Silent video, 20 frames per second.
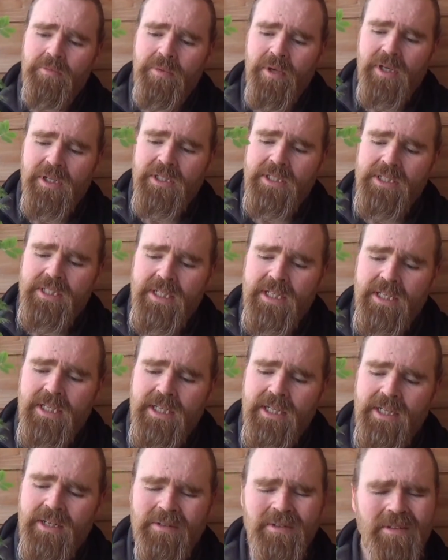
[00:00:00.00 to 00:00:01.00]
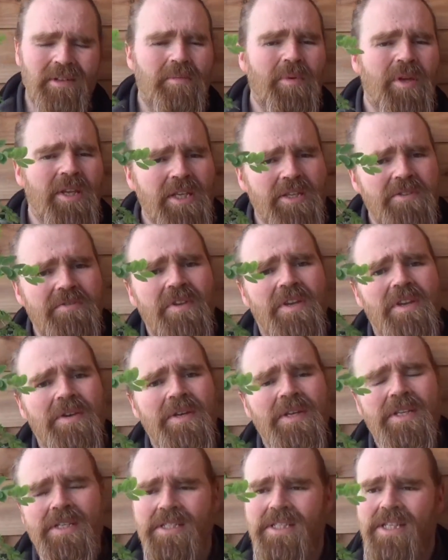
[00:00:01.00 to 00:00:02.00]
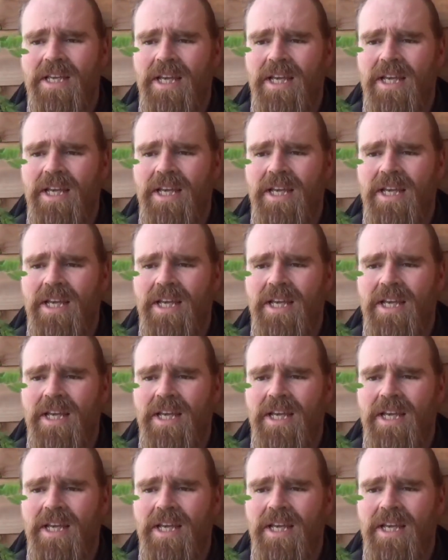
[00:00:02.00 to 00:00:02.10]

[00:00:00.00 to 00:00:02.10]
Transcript: But uh, and opinions vary as